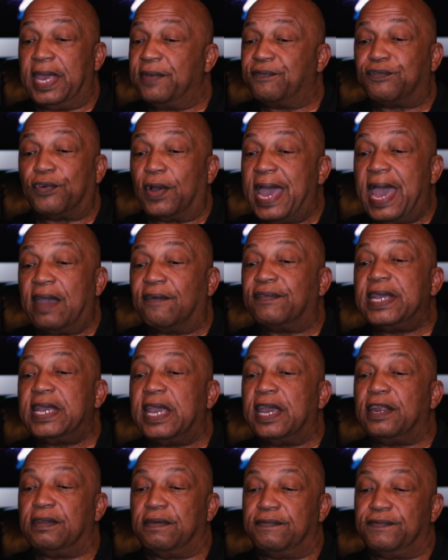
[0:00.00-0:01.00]
For every
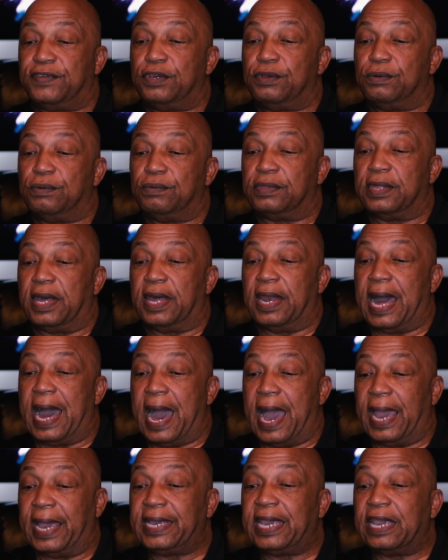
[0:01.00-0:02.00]
interview that
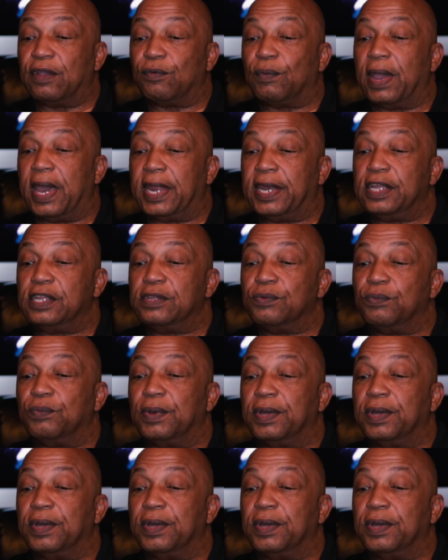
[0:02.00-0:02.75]
I get ready,